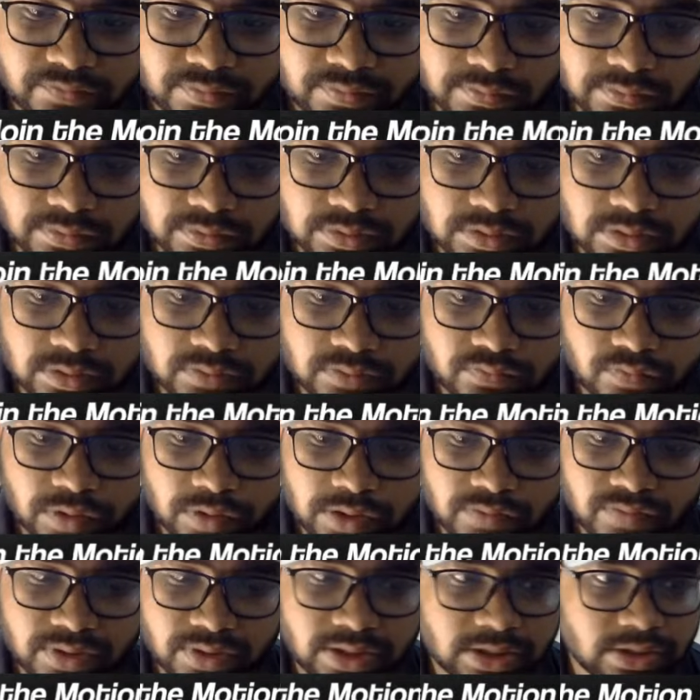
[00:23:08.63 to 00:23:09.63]

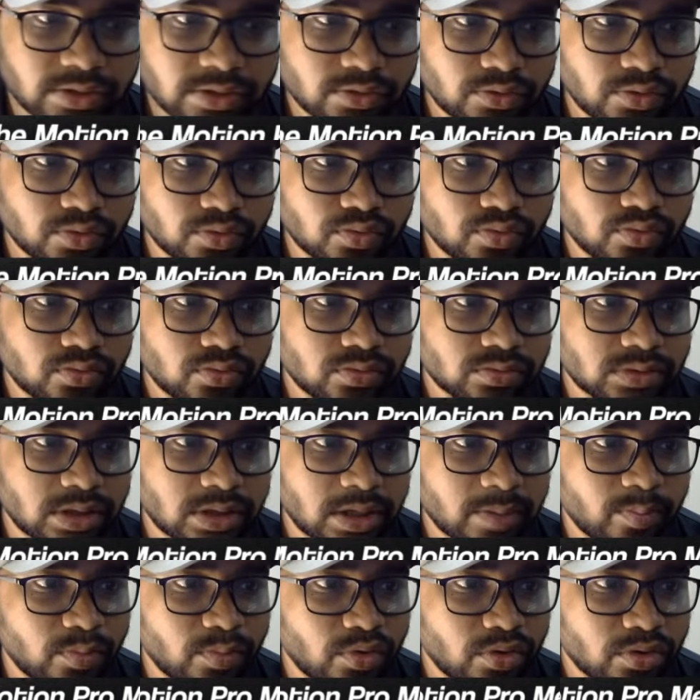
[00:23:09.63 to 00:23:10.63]
what we need to do,
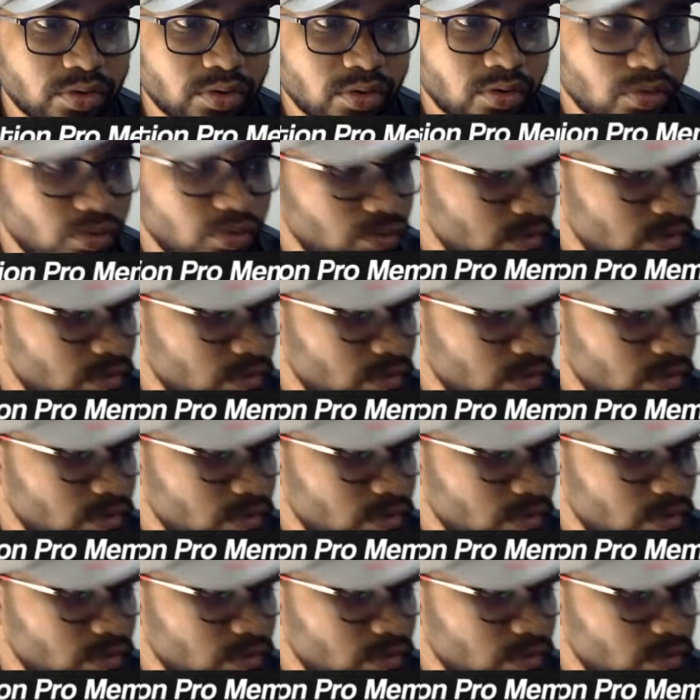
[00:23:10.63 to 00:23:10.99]
I'm gonna go